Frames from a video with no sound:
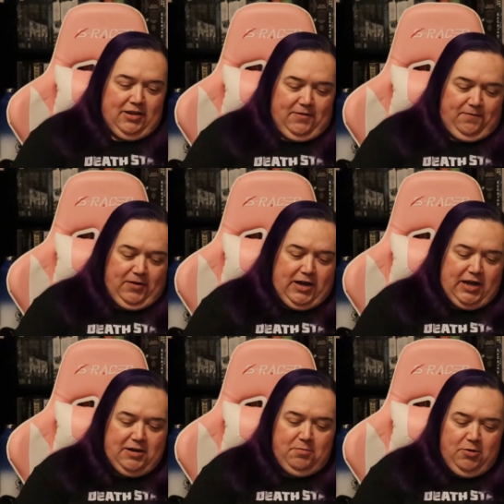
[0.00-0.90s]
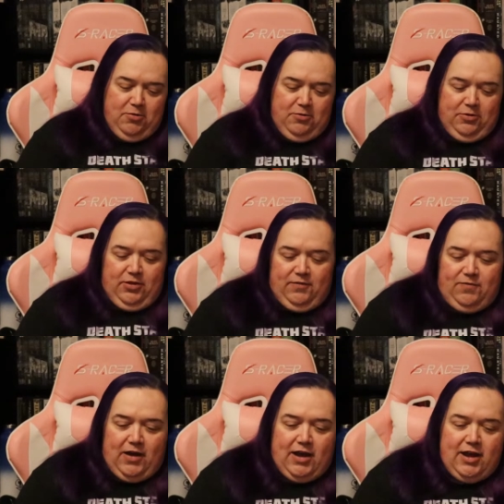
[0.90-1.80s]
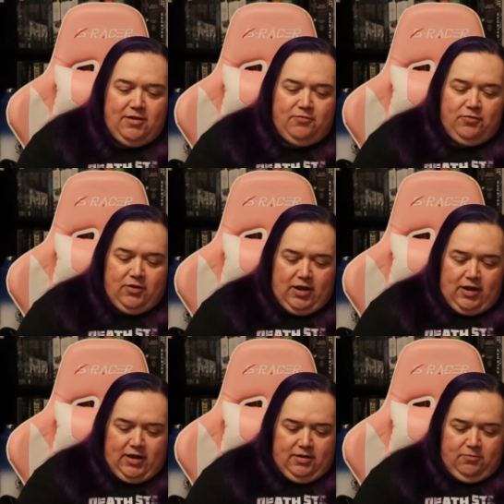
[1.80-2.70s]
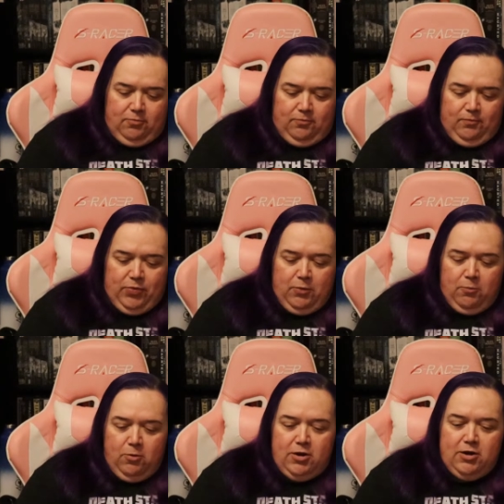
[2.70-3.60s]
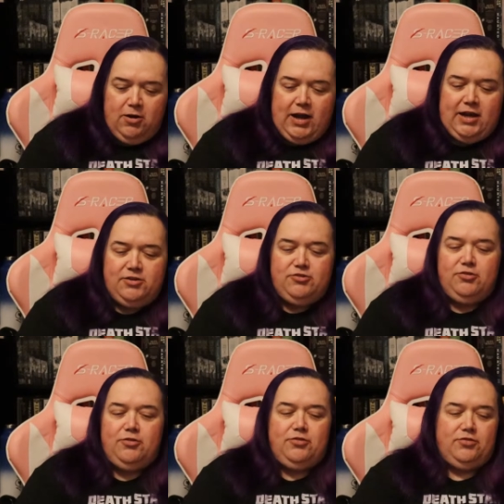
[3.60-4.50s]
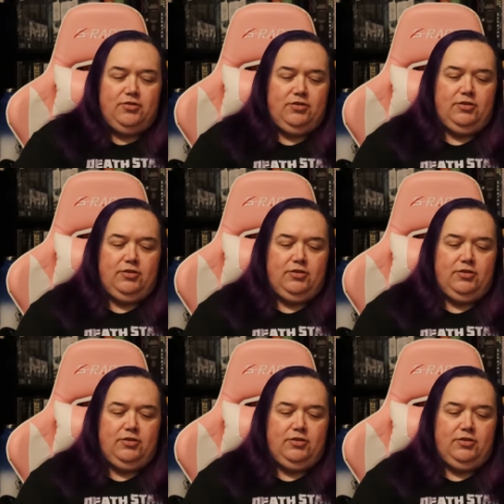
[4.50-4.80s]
The Forgetting Moon, the Five Warrior Angels,